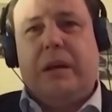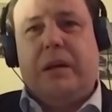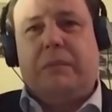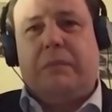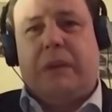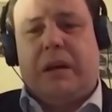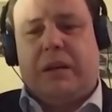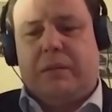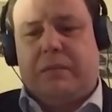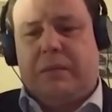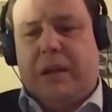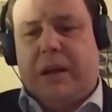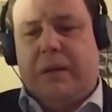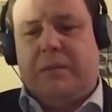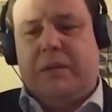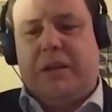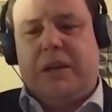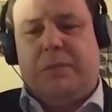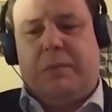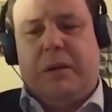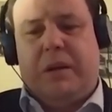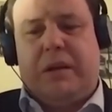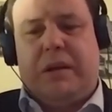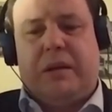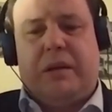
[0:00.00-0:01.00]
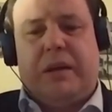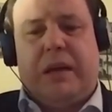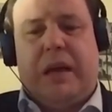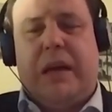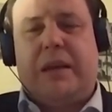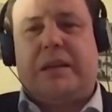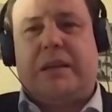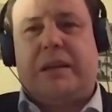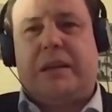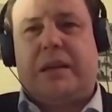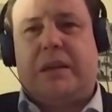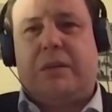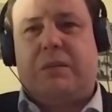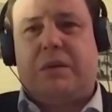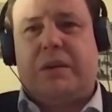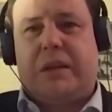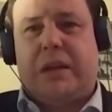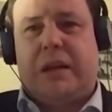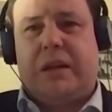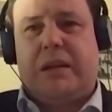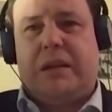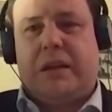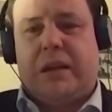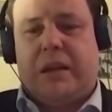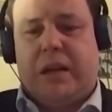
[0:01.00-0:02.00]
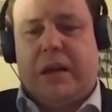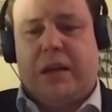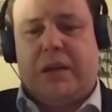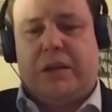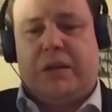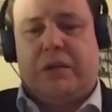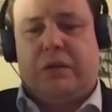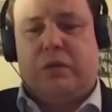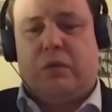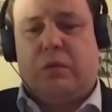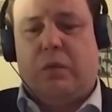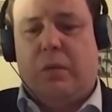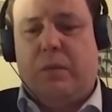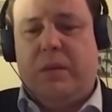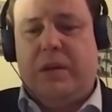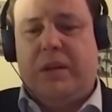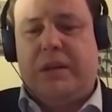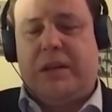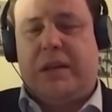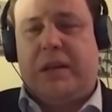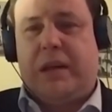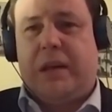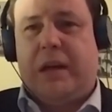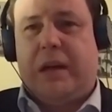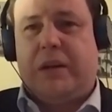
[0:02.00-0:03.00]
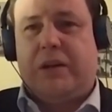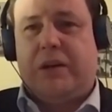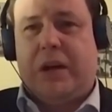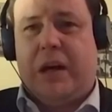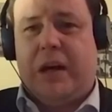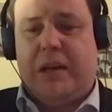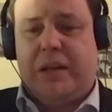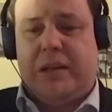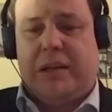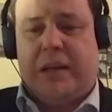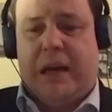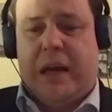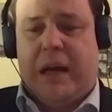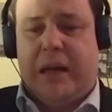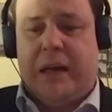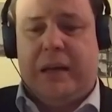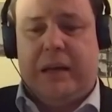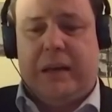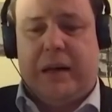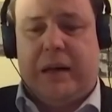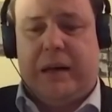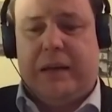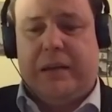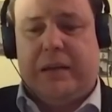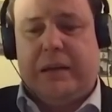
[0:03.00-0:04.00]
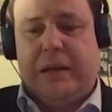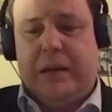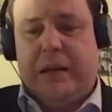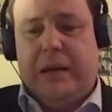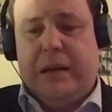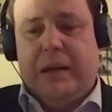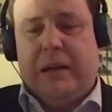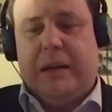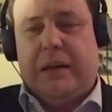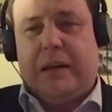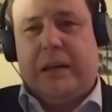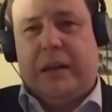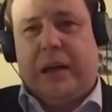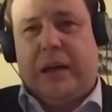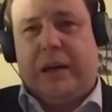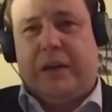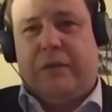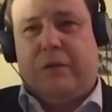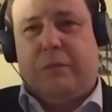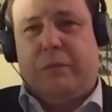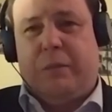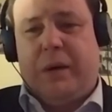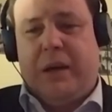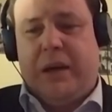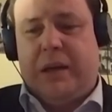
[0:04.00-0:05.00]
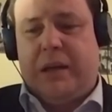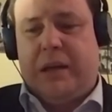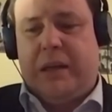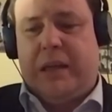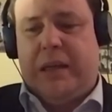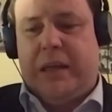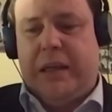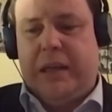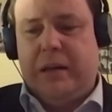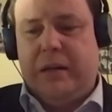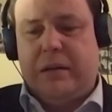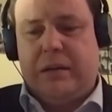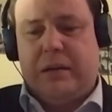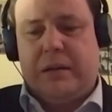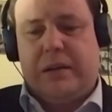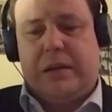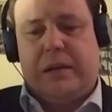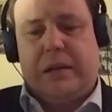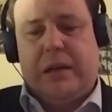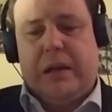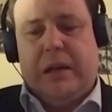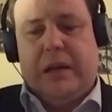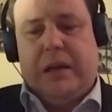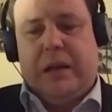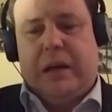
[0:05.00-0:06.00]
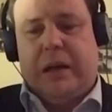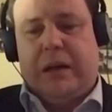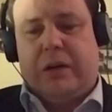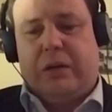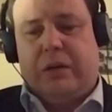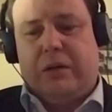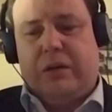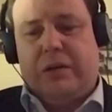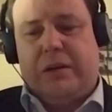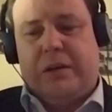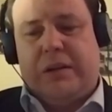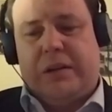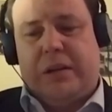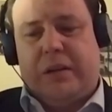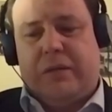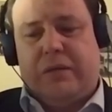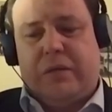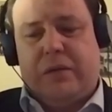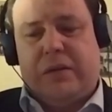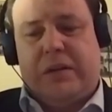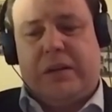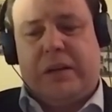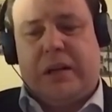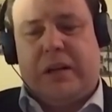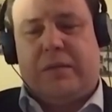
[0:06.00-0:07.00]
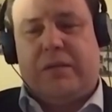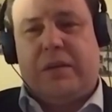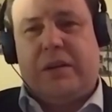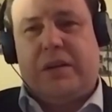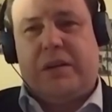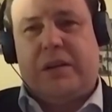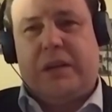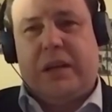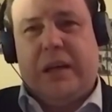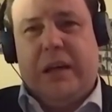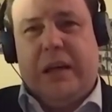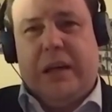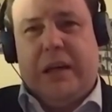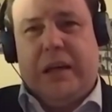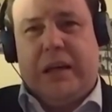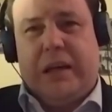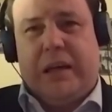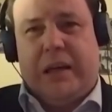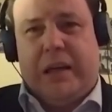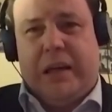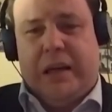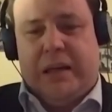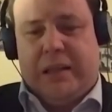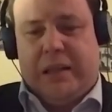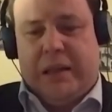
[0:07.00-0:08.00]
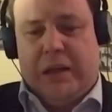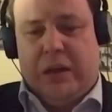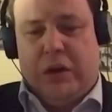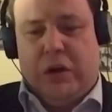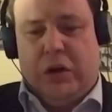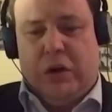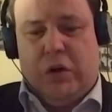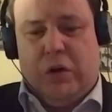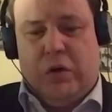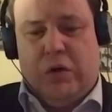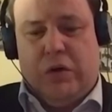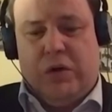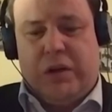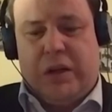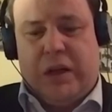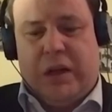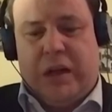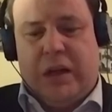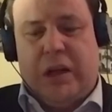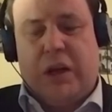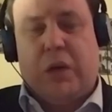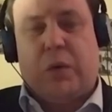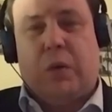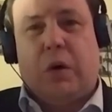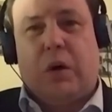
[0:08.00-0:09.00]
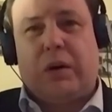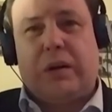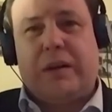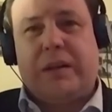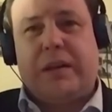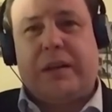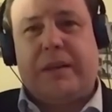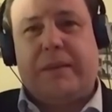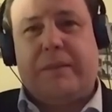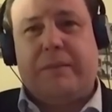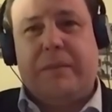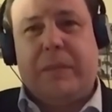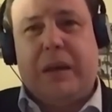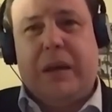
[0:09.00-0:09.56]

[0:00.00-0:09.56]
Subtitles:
Madam Deputy Speaker, yesterday was International Women's Day, a chance to highlight the lack of pay coherence across the civil service, creating huge inequality.